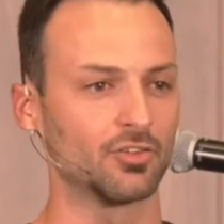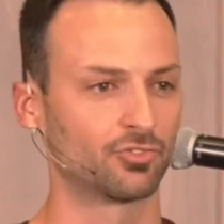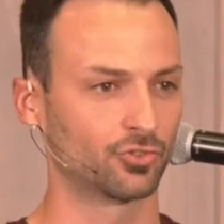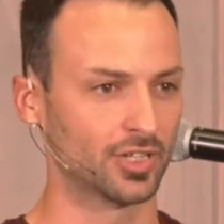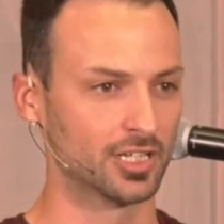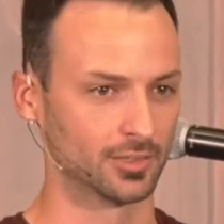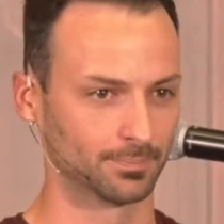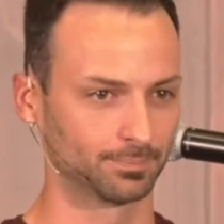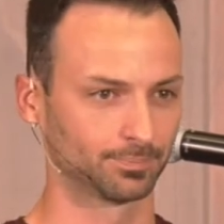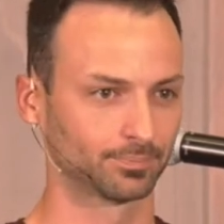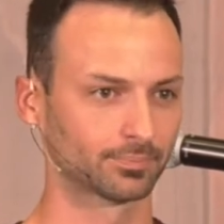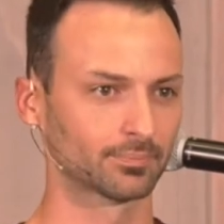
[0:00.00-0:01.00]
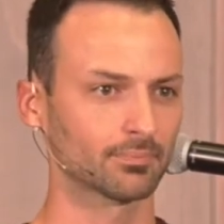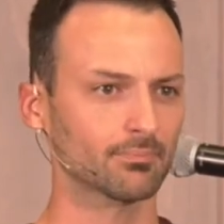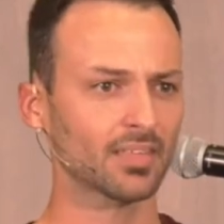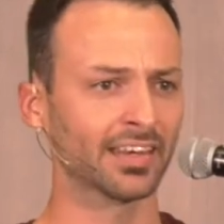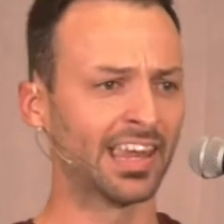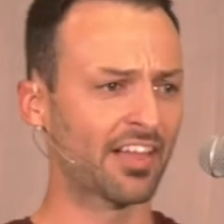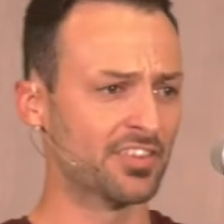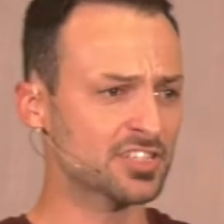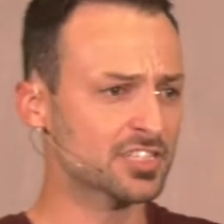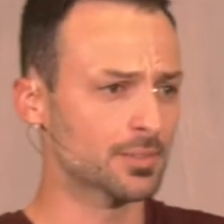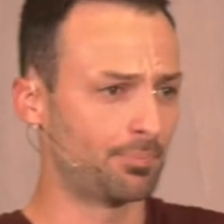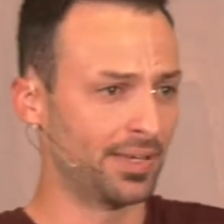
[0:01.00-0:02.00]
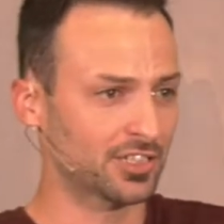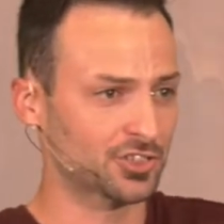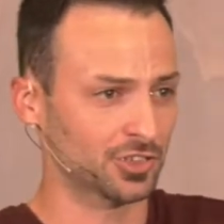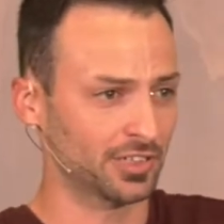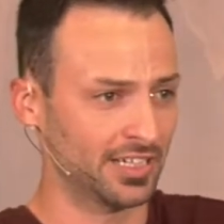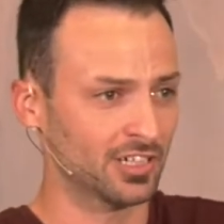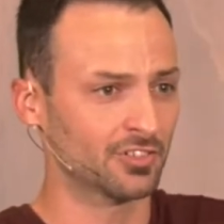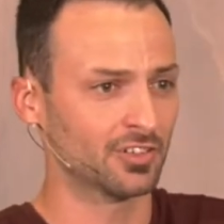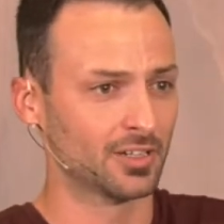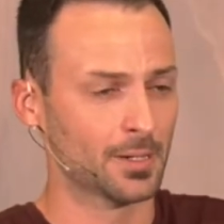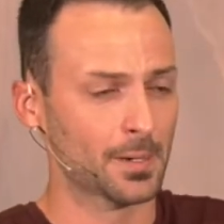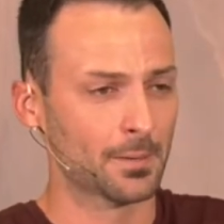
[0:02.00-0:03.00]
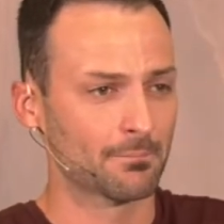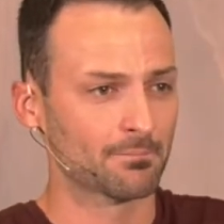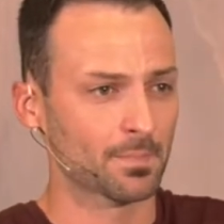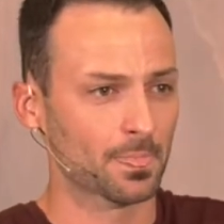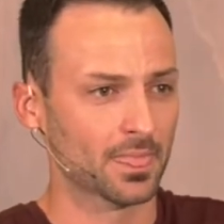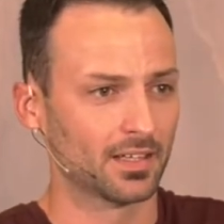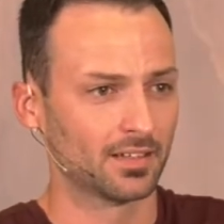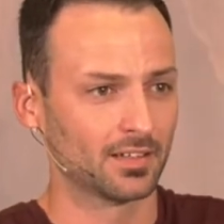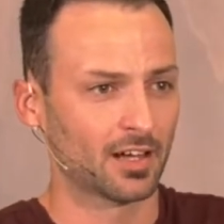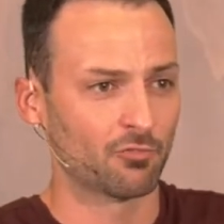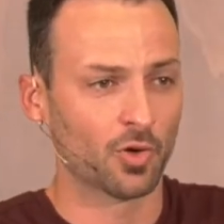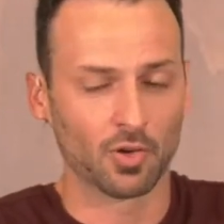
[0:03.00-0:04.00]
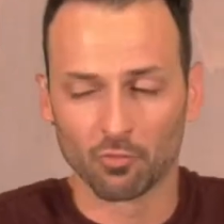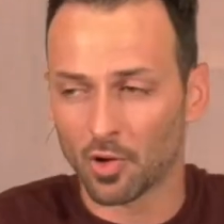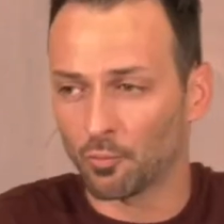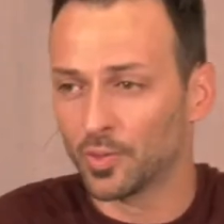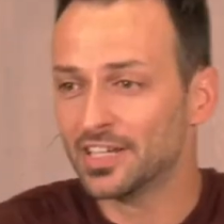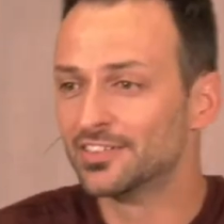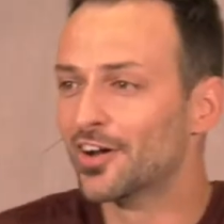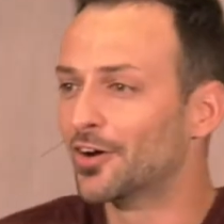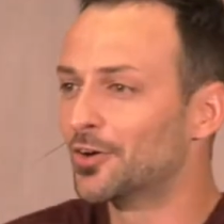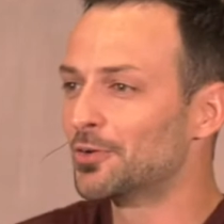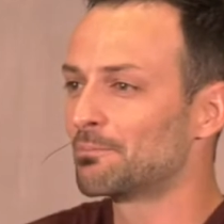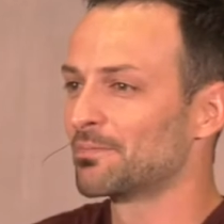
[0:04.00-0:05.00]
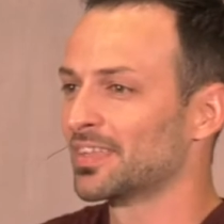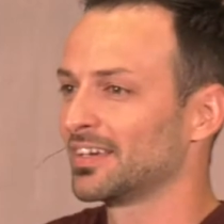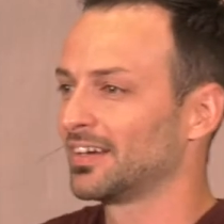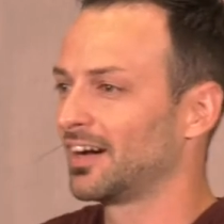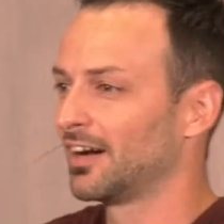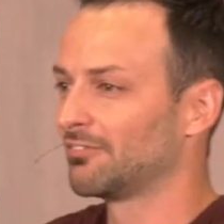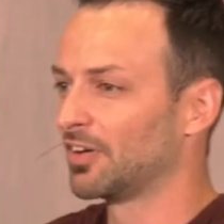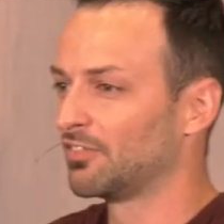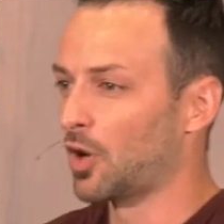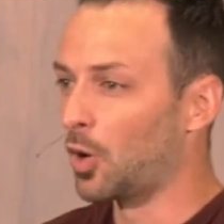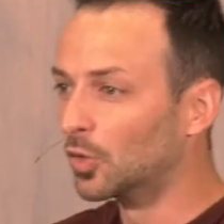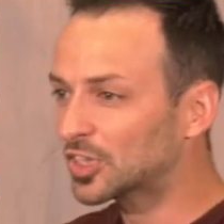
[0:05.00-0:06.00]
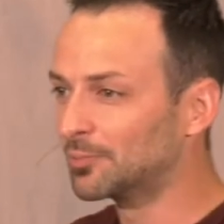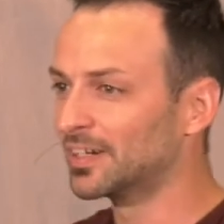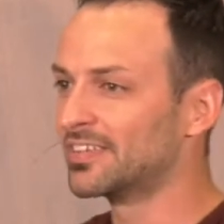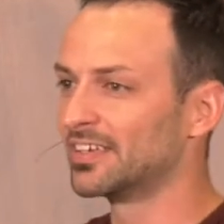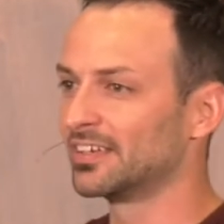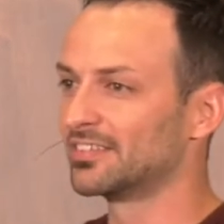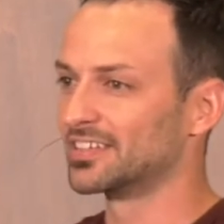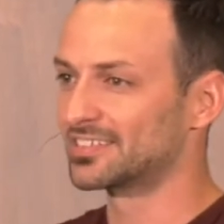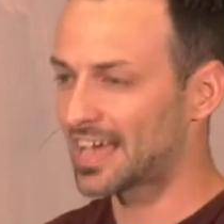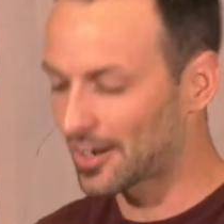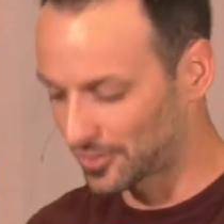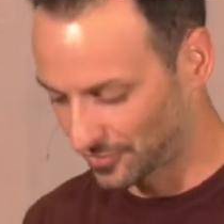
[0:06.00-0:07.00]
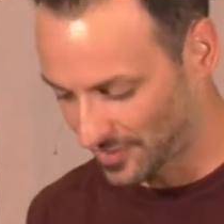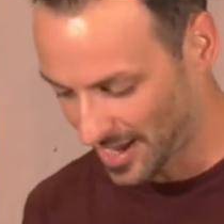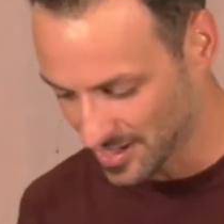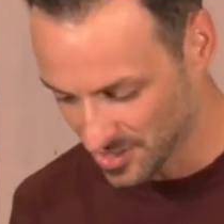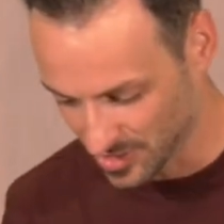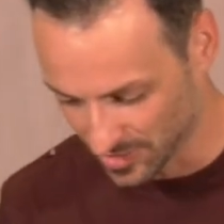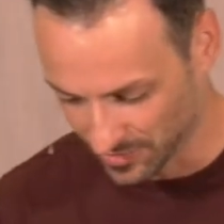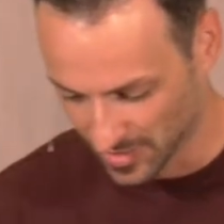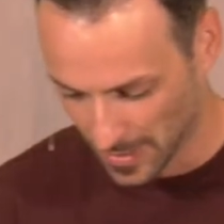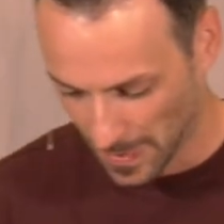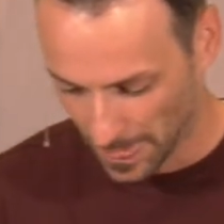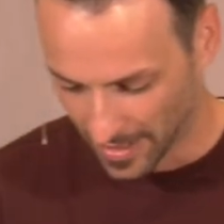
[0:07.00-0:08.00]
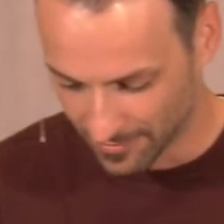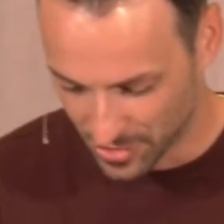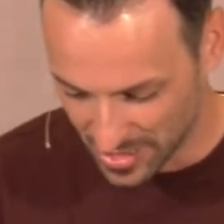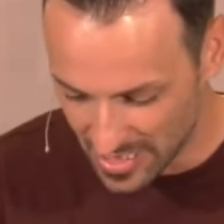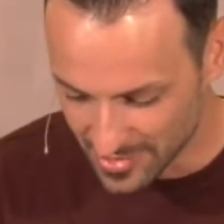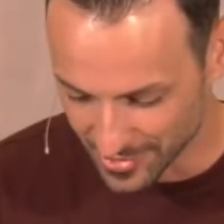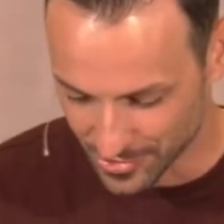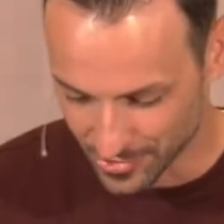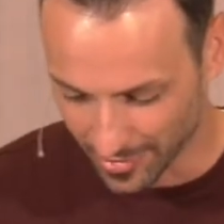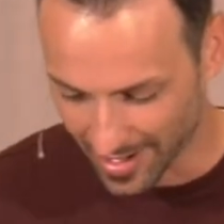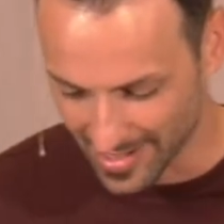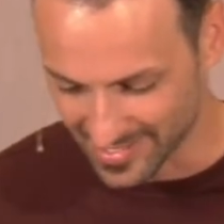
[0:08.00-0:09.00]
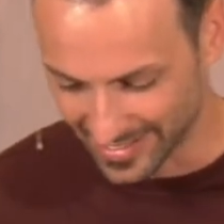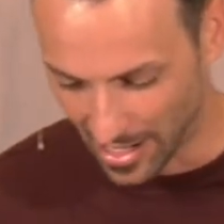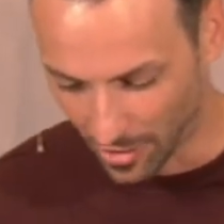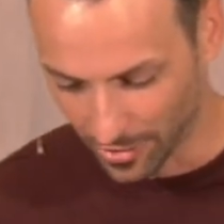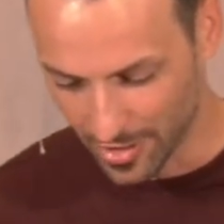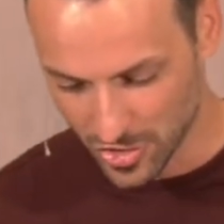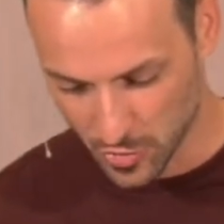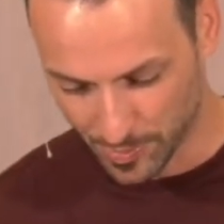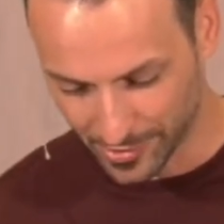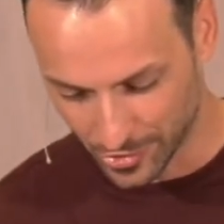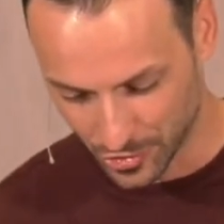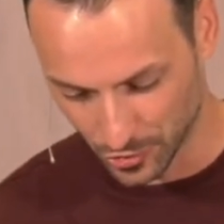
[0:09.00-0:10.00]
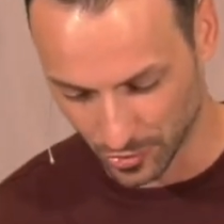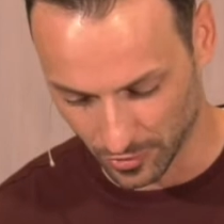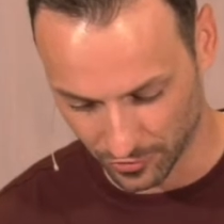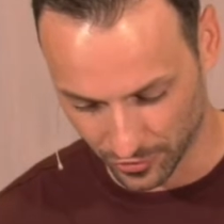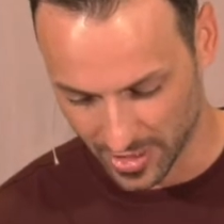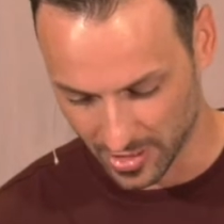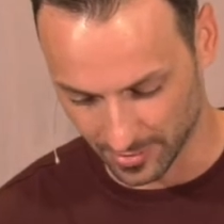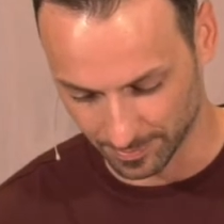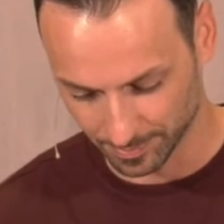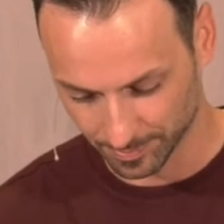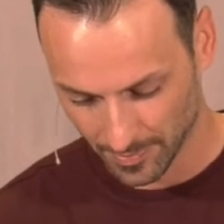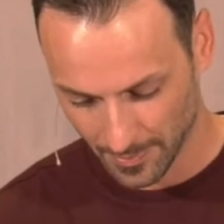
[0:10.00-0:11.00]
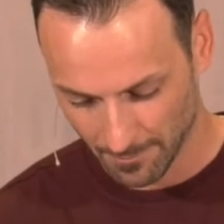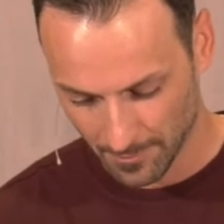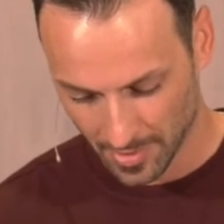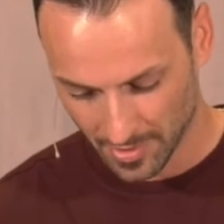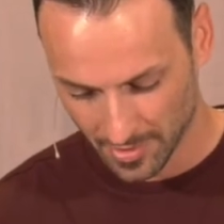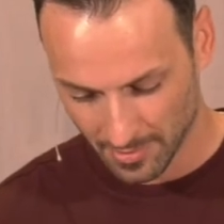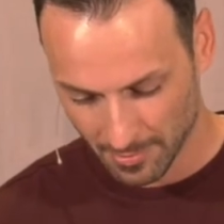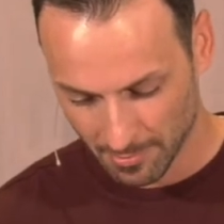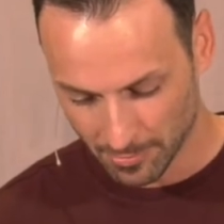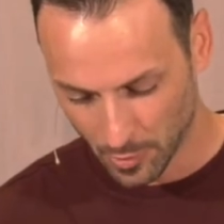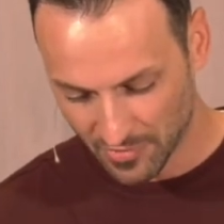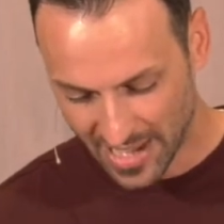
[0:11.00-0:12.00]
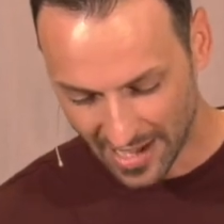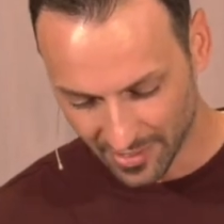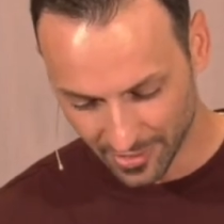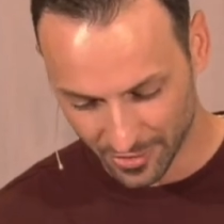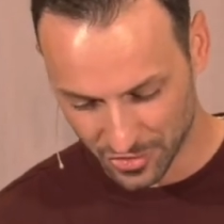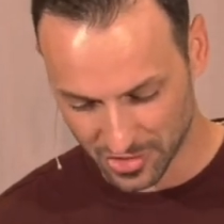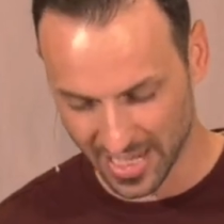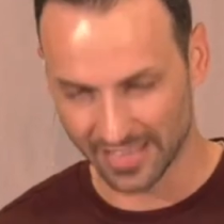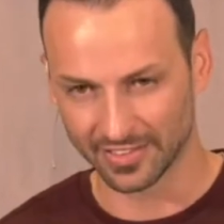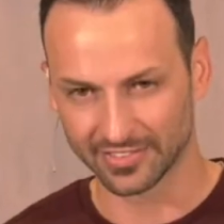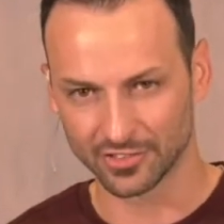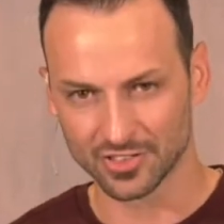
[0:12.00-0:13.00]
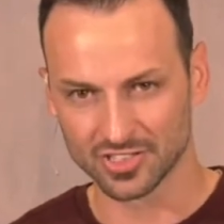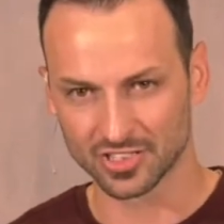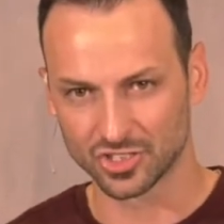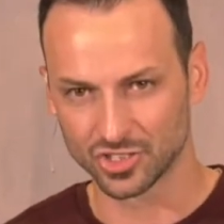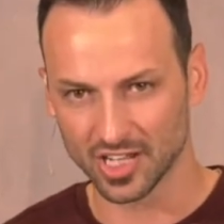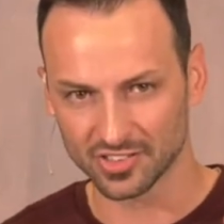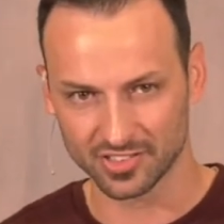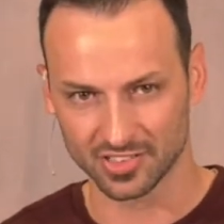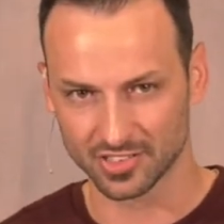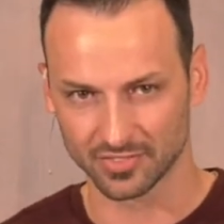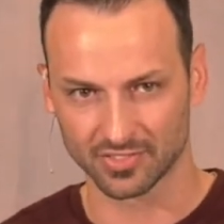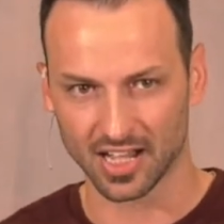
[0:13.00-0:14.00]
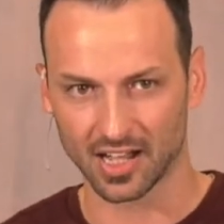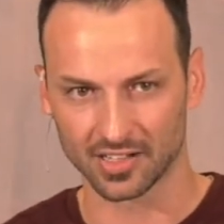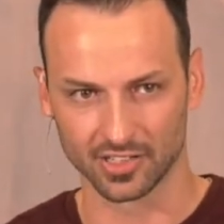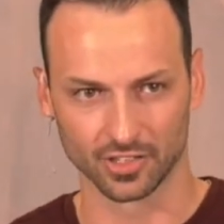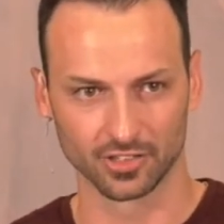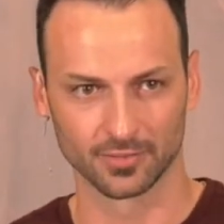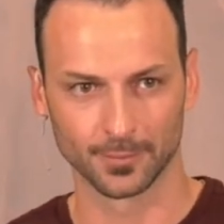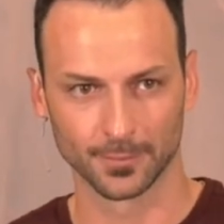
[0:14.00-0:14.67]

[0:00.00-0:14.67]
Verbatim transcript: freedom. Now, this is a picture here of what we know of ultimately the sacrifice of Jesus Christ and our spiritual freedom. But we've got to understand that there is a justice of God here.